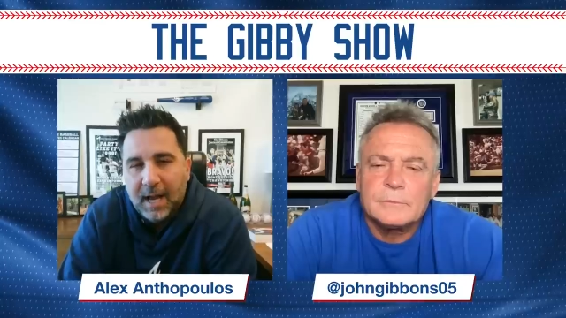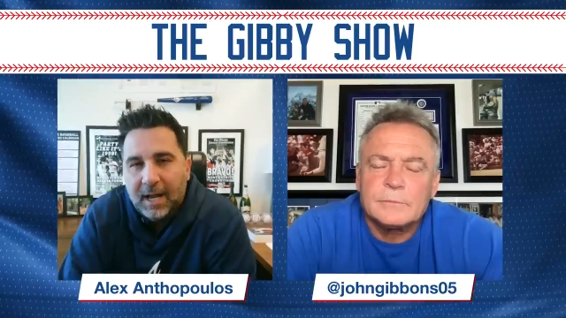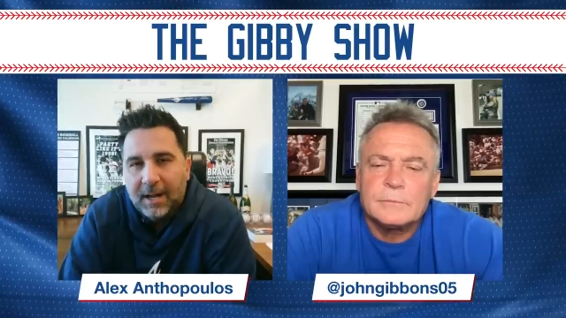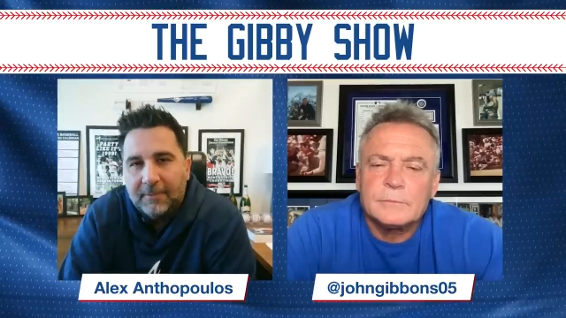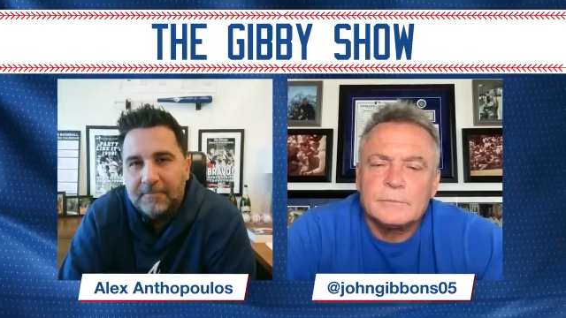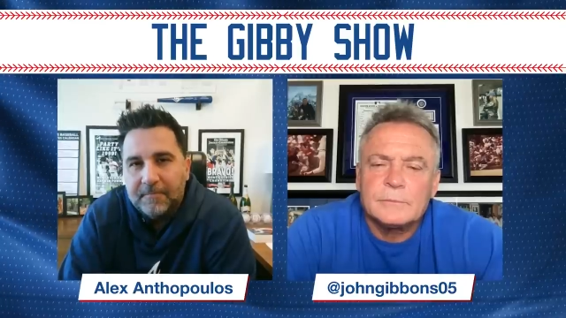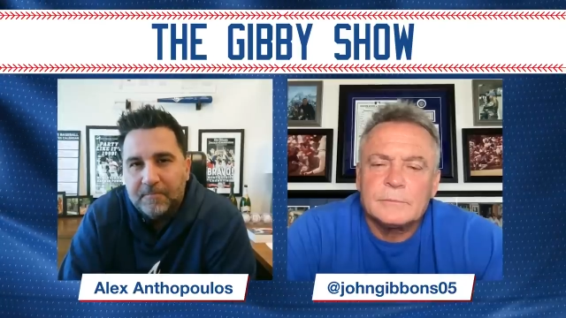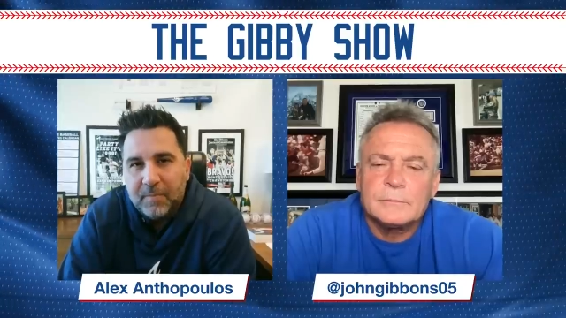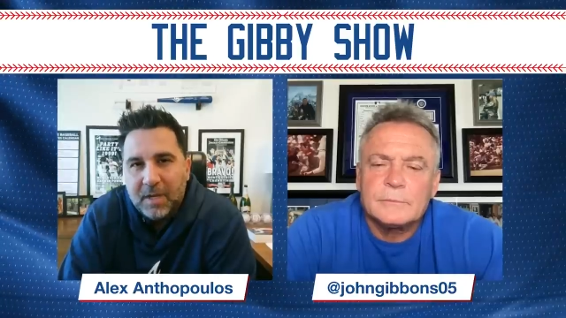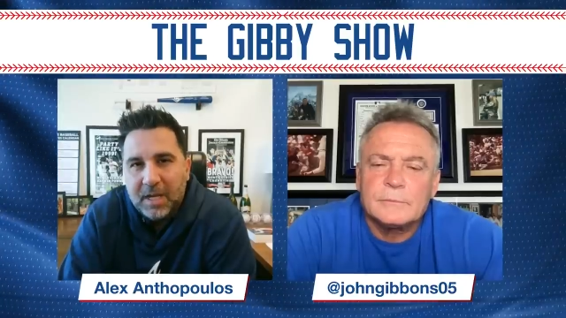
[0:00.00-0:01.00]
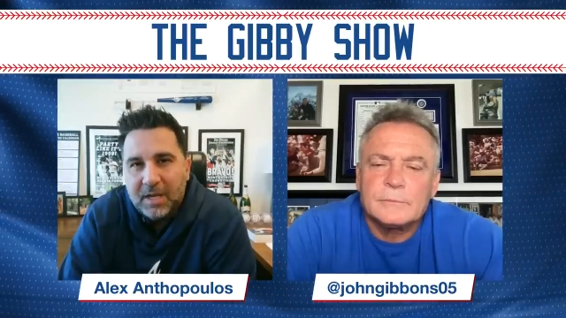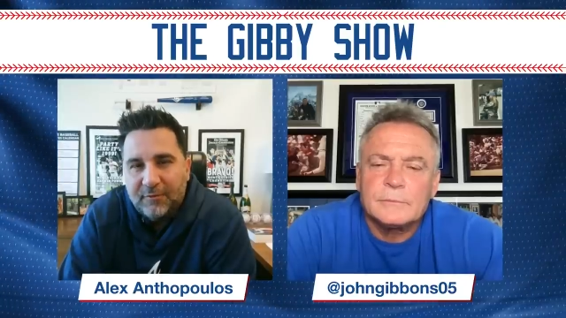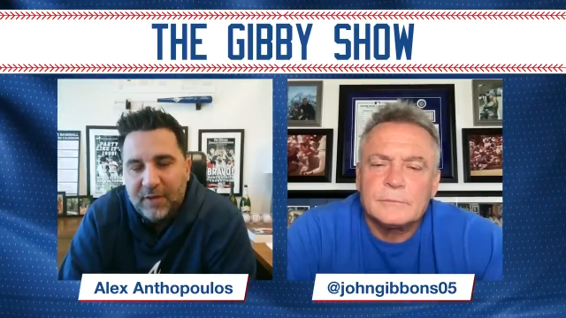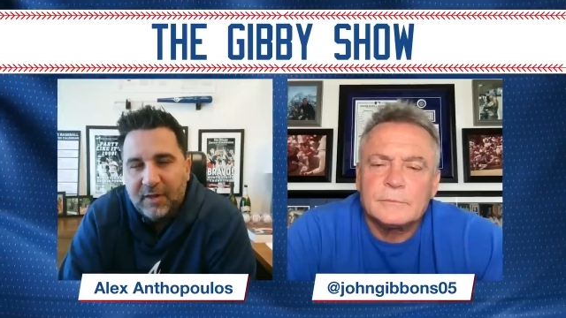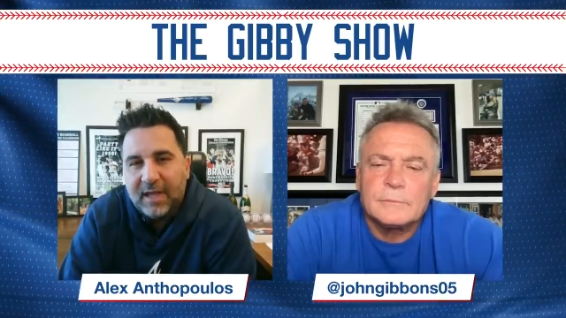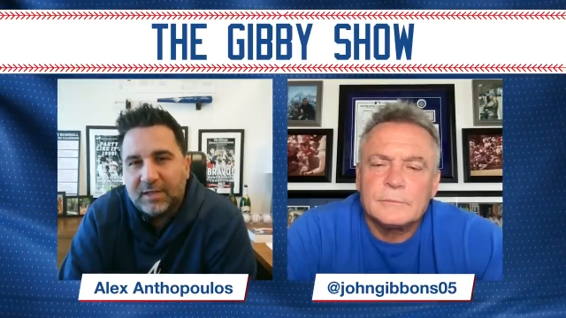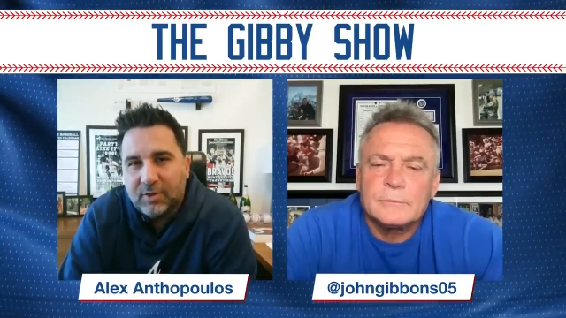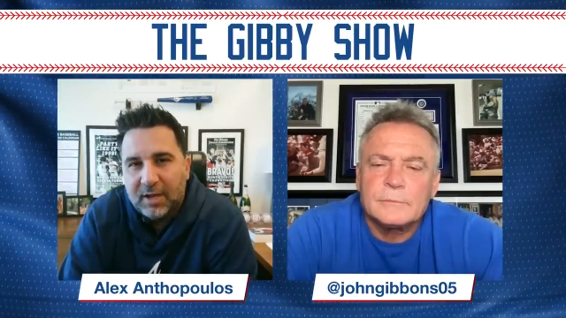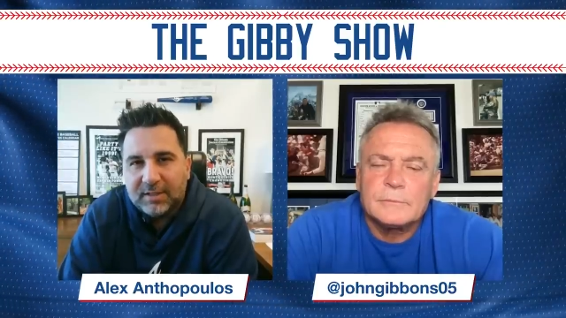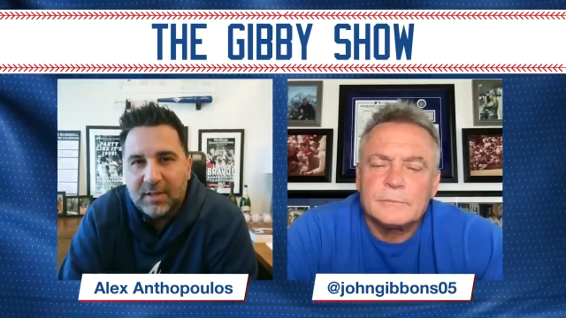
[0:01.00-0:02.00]
Speaker 1: um, you feel that
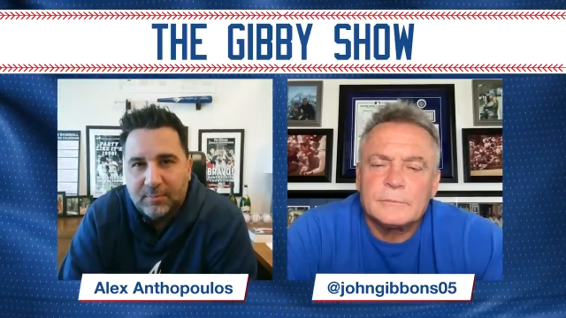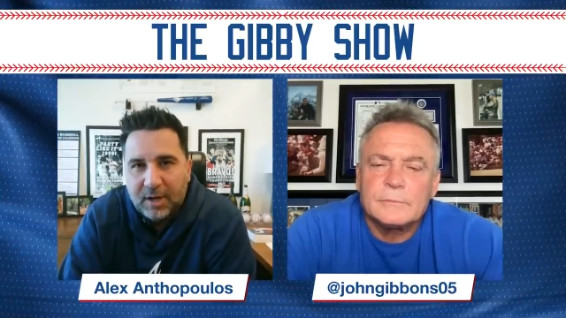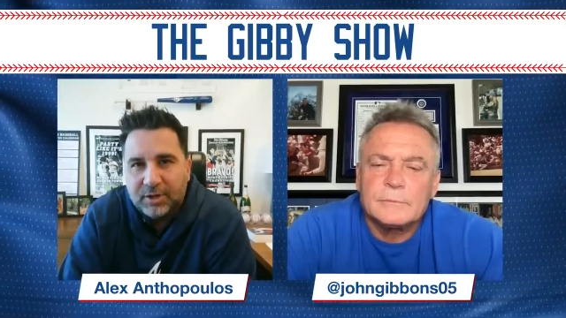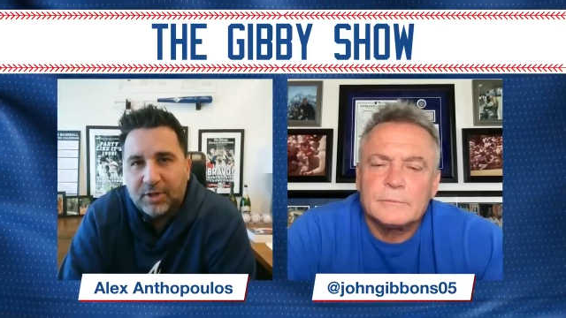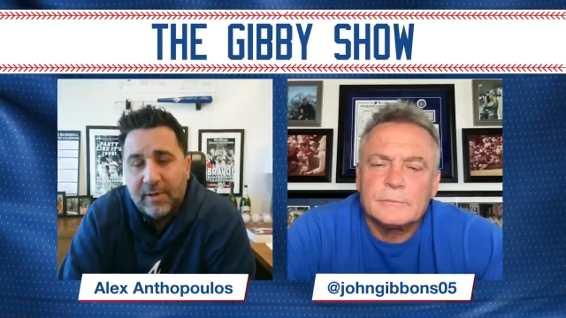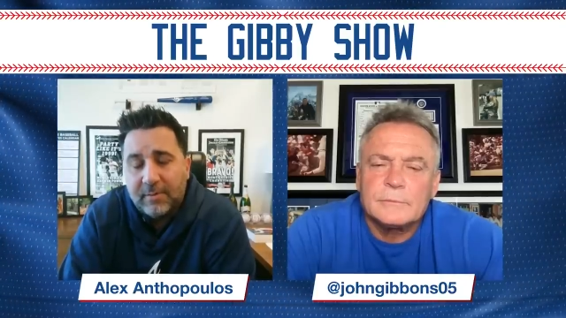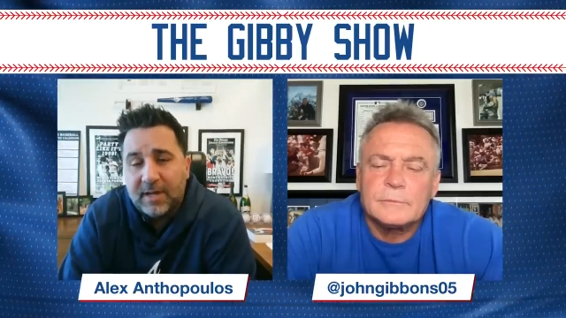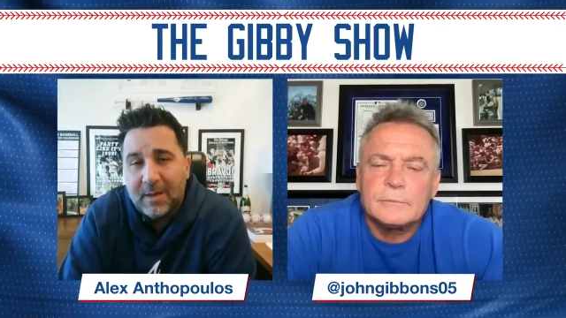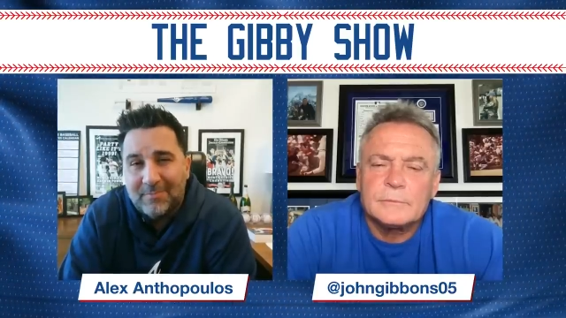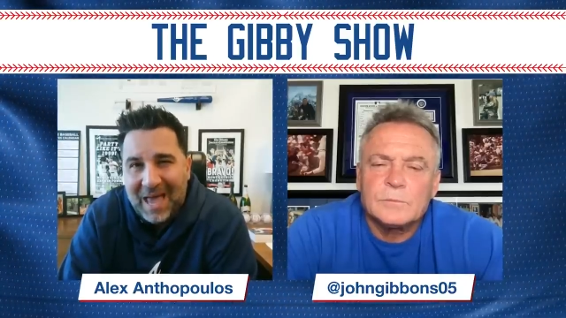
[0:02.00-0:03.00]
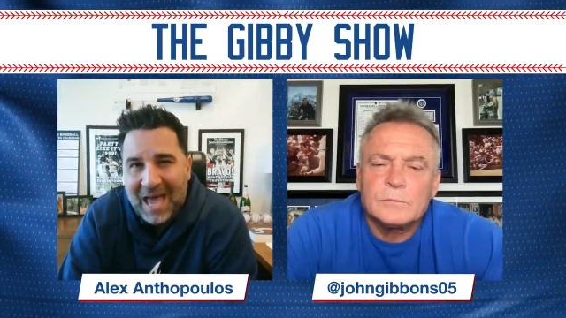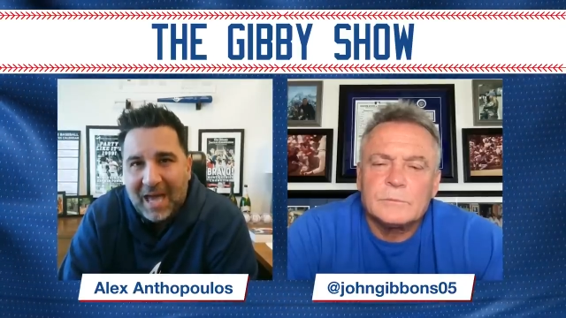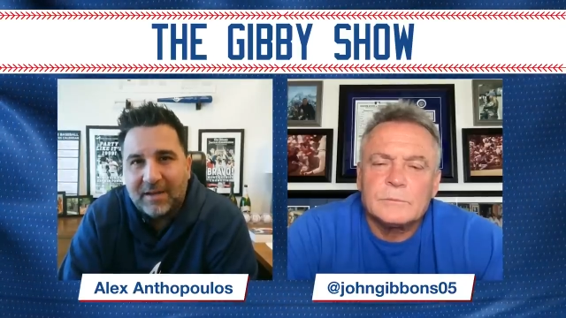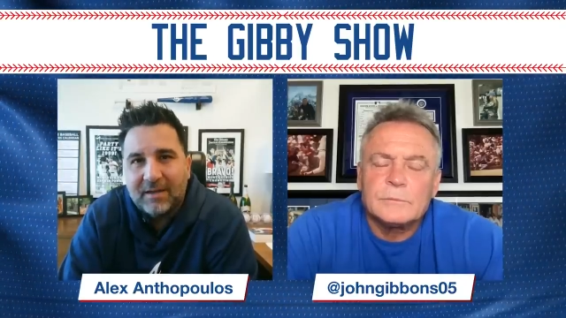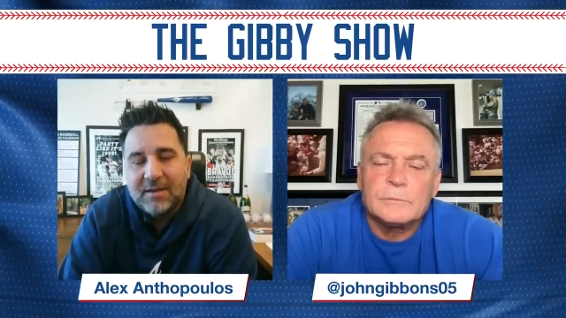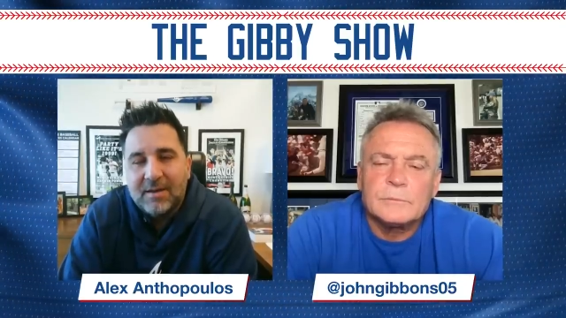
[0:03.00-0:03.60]
stress and the pressure to be able to get back.